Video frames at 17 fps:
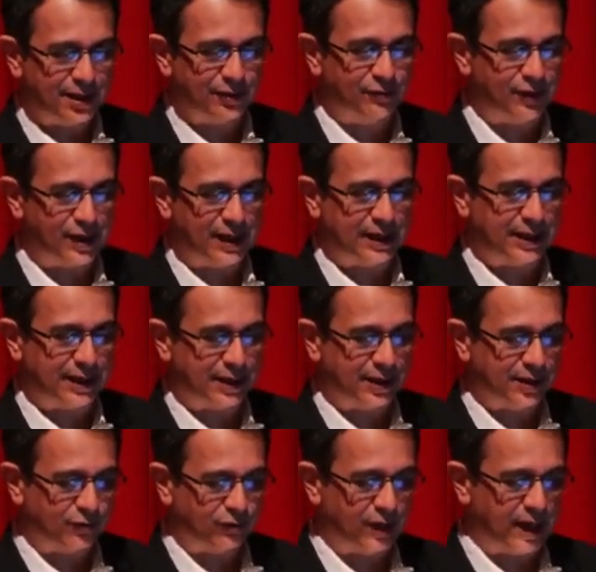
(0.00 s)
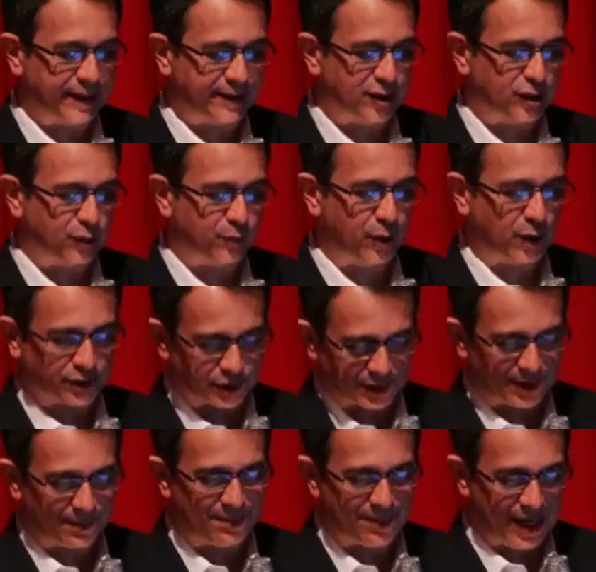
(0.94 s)
really related to POTS.
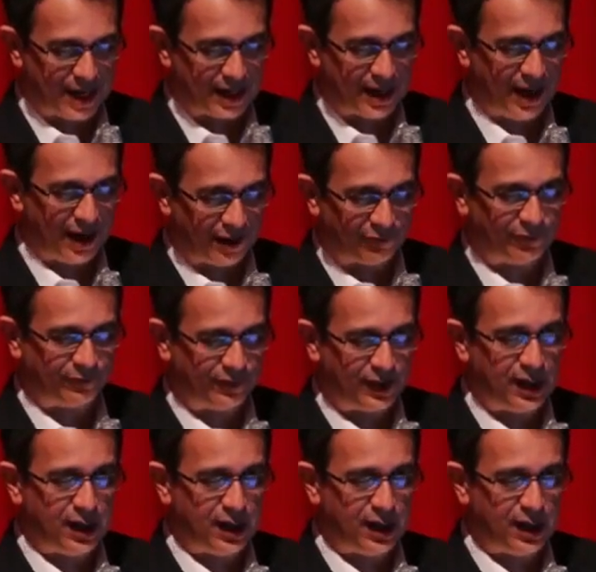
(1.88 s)
They may have,